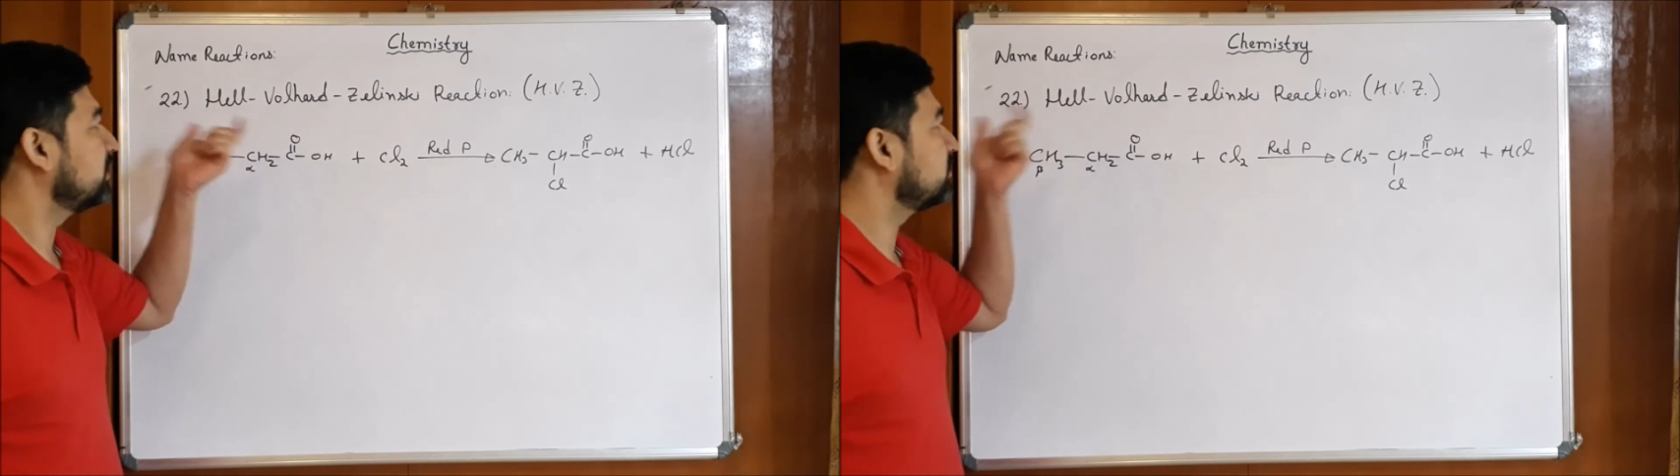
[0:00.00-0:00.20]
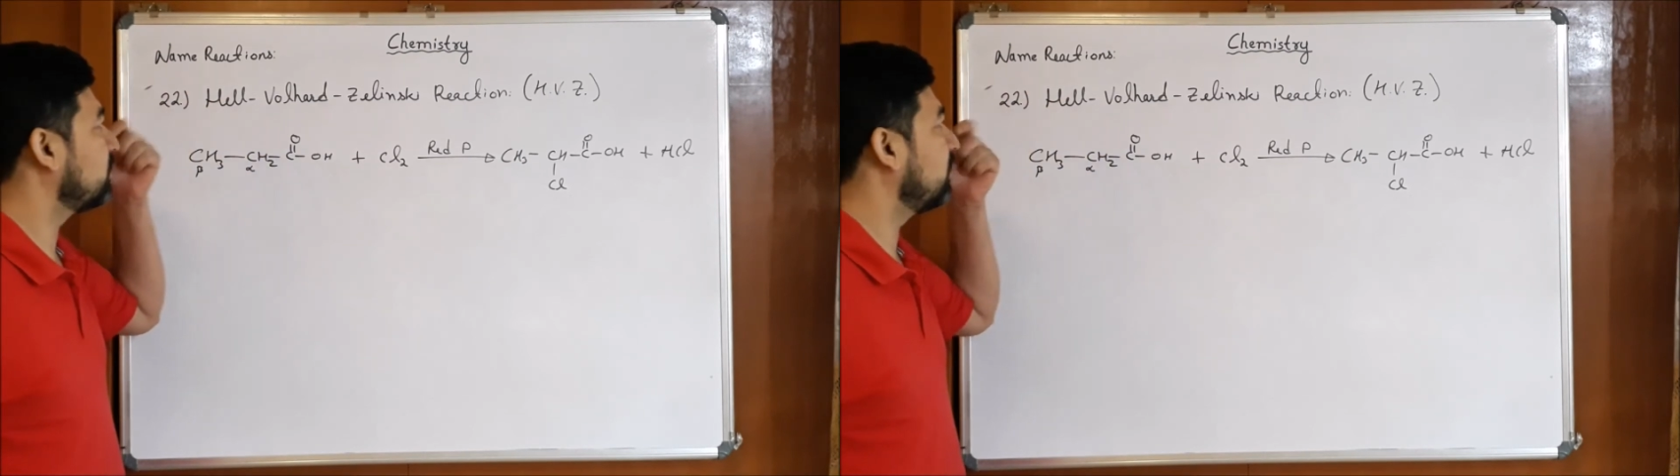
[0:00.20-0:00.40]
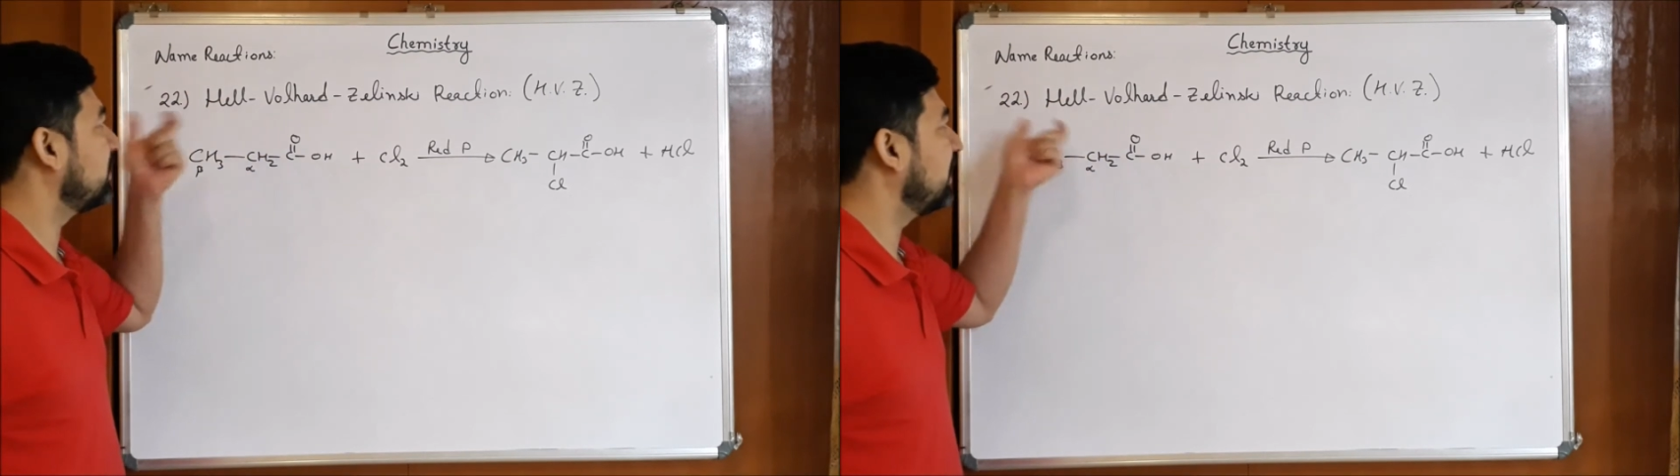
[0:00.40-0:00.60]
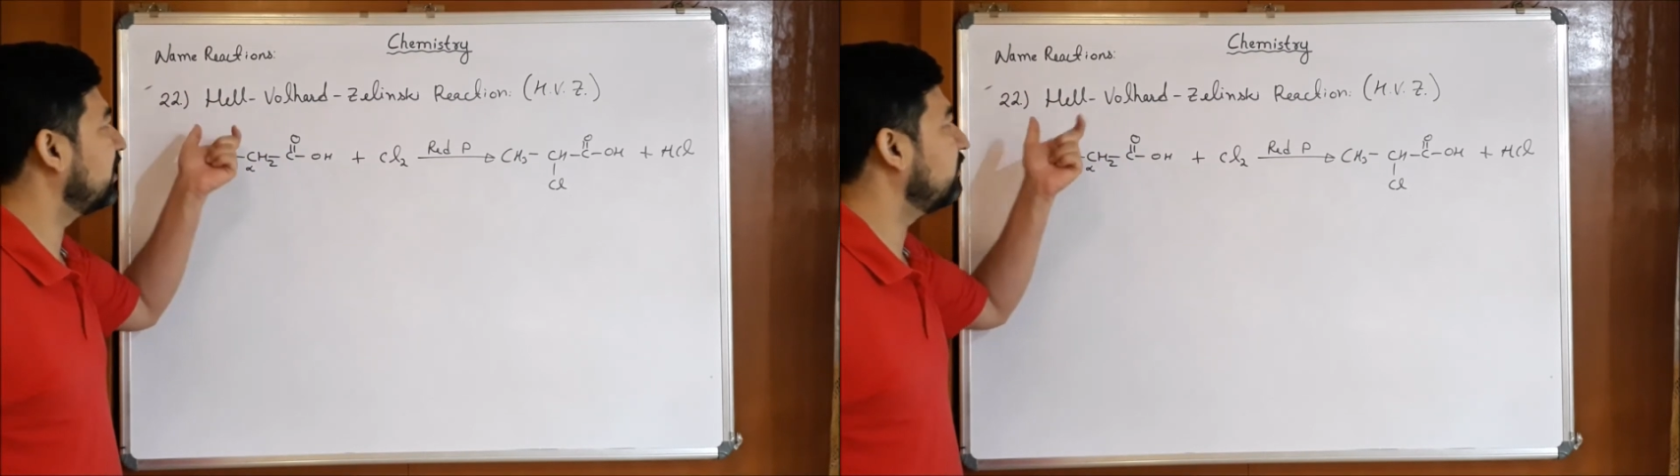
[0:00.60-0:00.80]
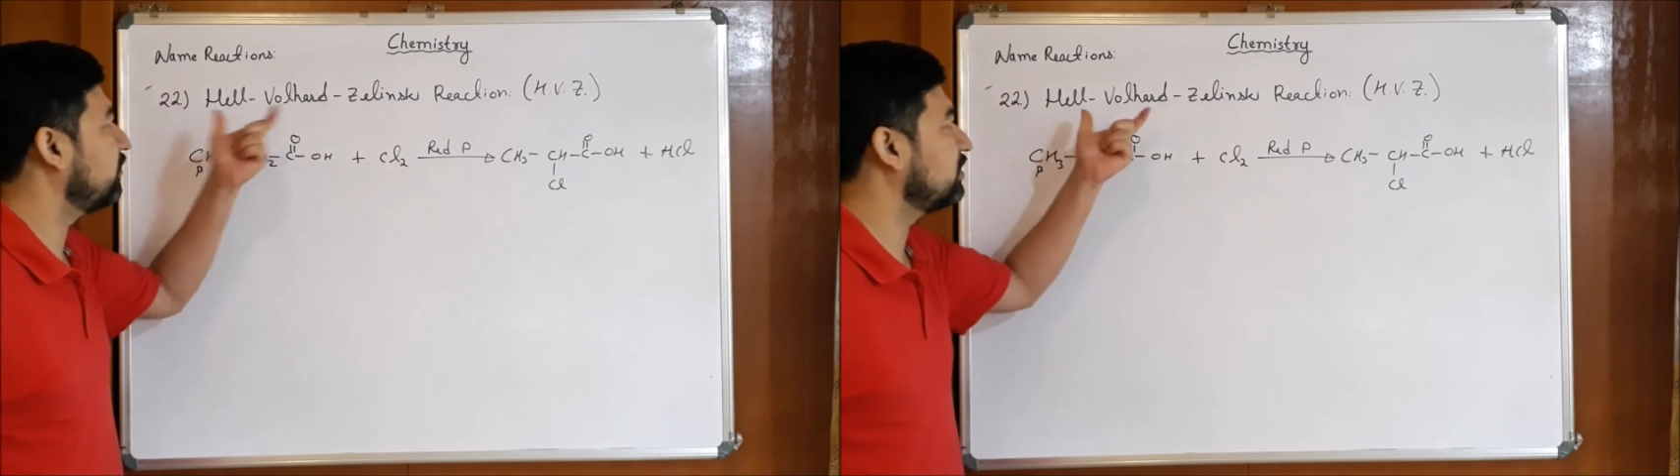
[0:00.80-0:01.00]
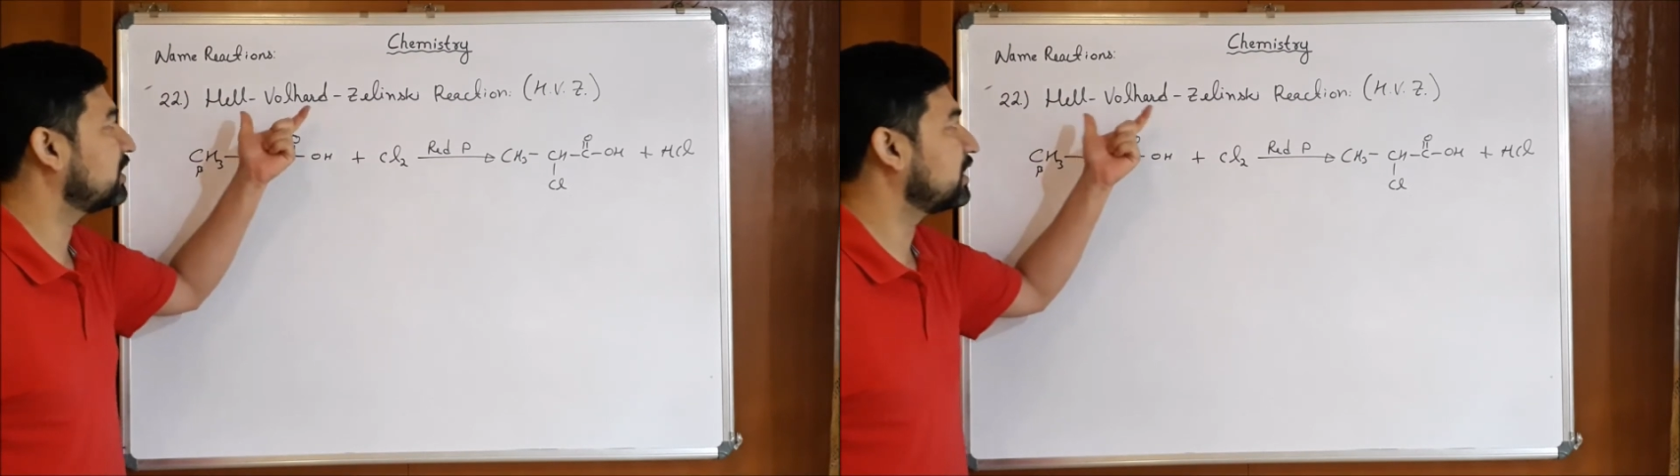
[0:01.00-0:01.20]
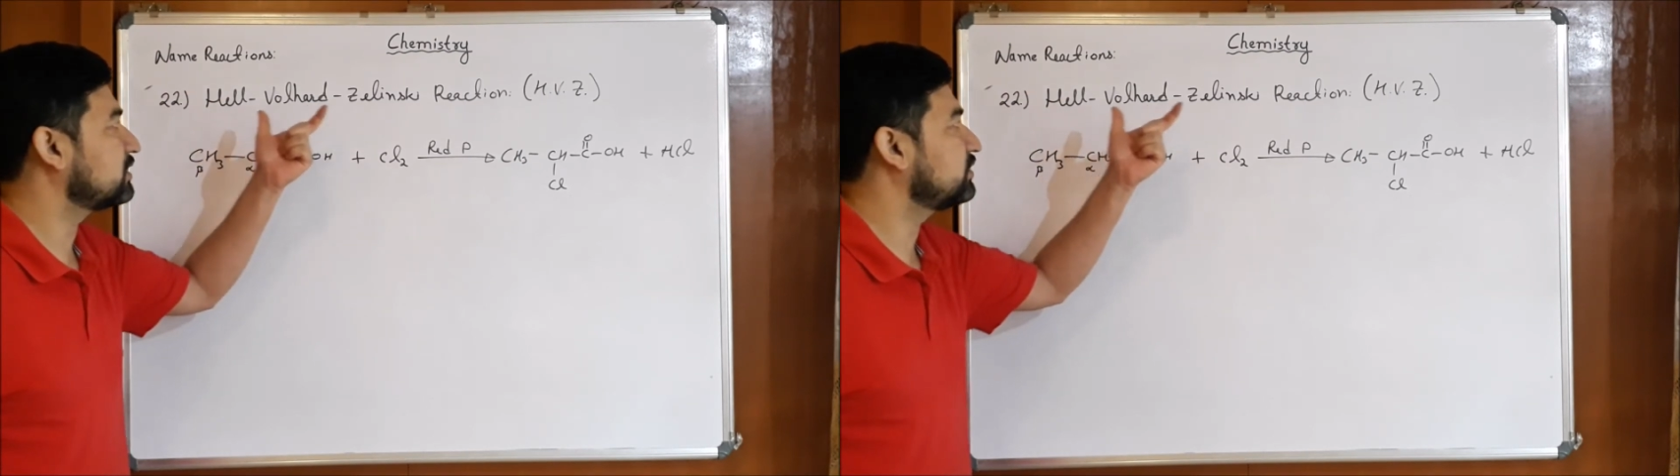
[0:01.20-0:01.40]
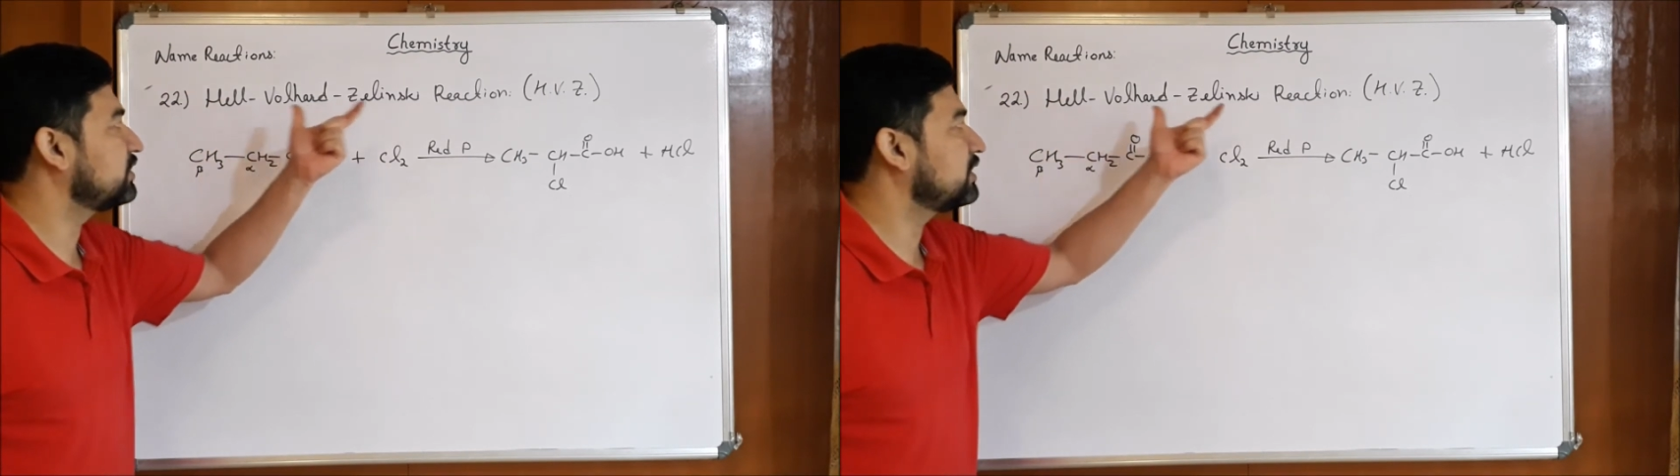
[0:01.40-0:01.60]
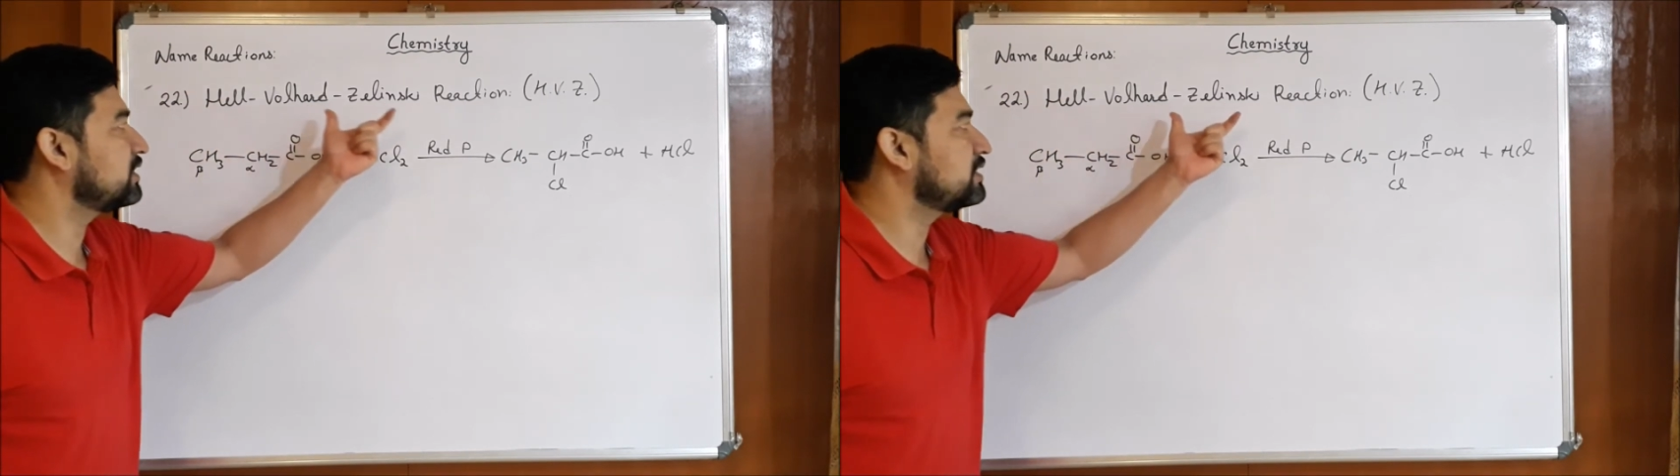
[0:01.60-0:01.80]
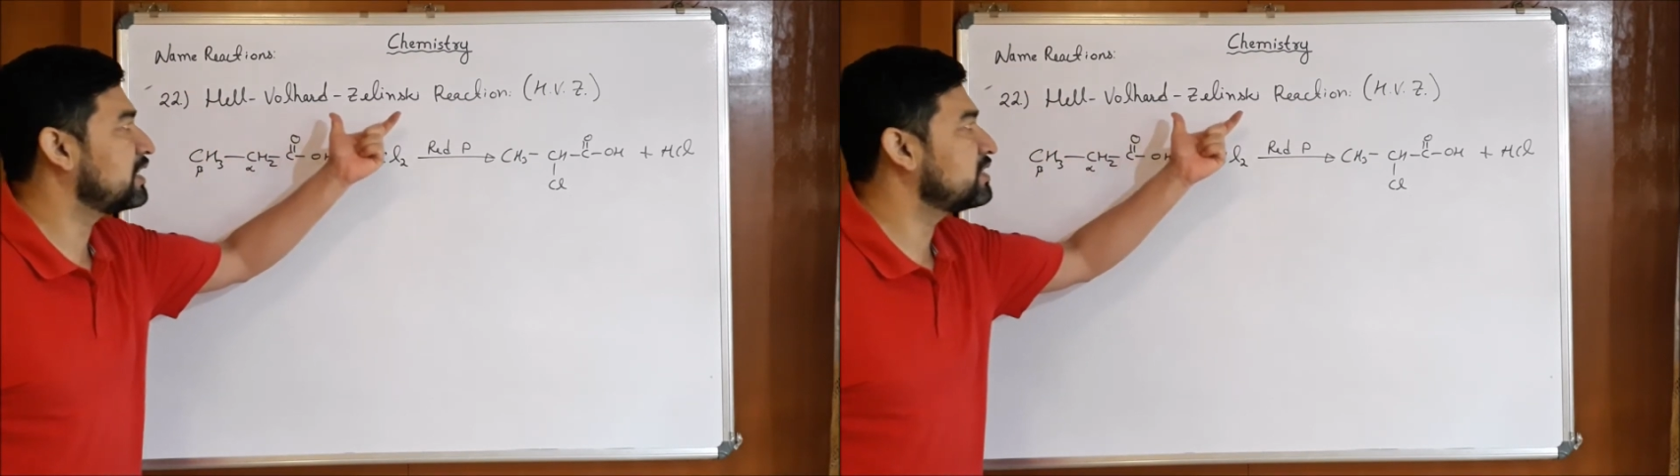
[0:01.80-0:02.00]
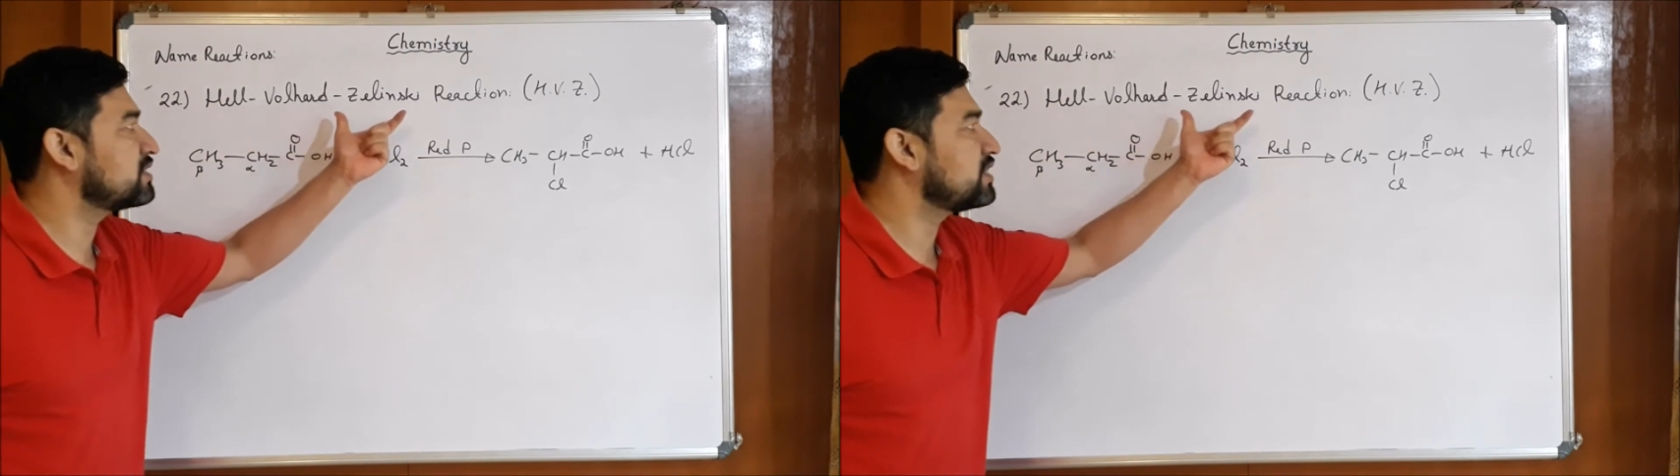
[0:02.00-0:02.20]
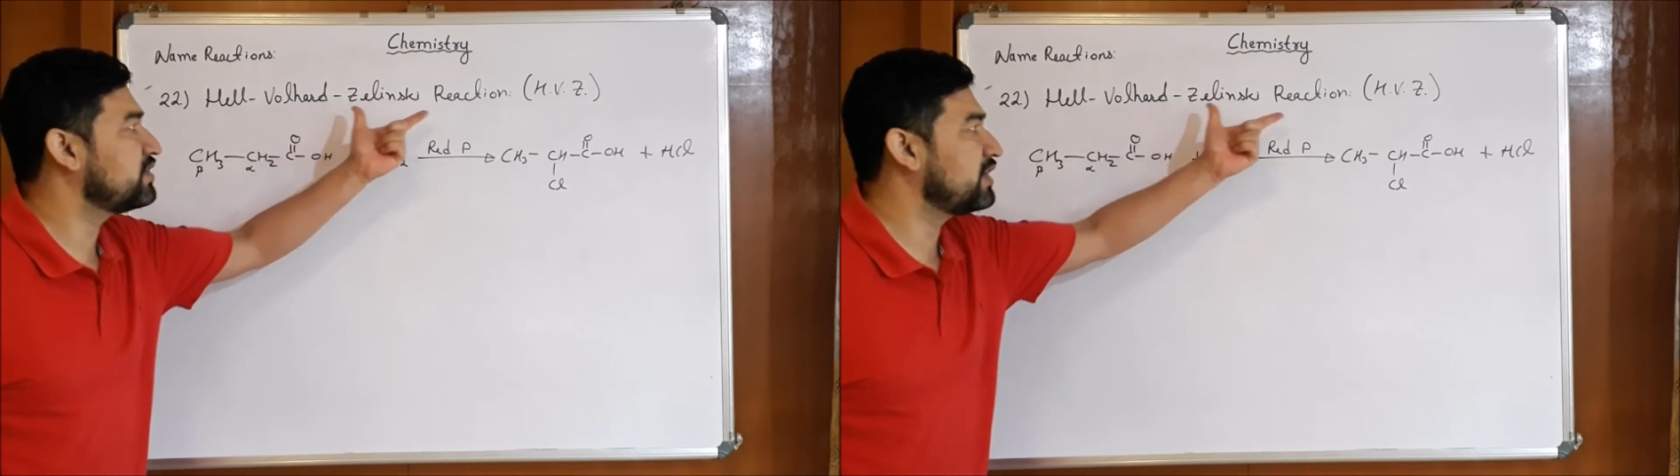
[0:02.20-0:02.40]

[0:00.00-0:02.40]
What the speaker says: It is called Hell-Volhard-Zielinski